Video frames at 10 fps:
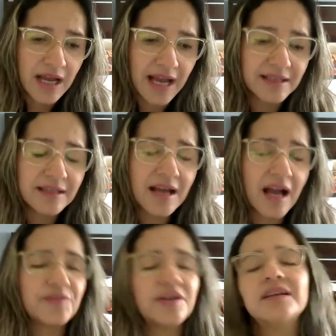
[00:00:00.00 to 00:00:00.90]
I didn't
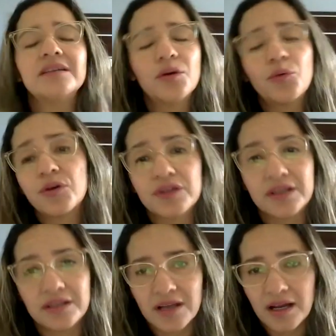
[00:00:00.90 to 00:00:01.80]
have any
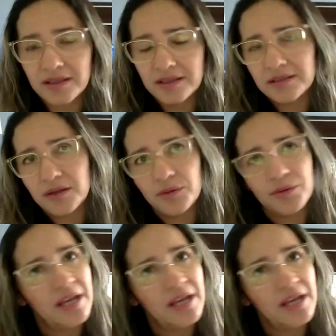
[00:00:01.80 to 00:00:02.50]
networking. I didn't know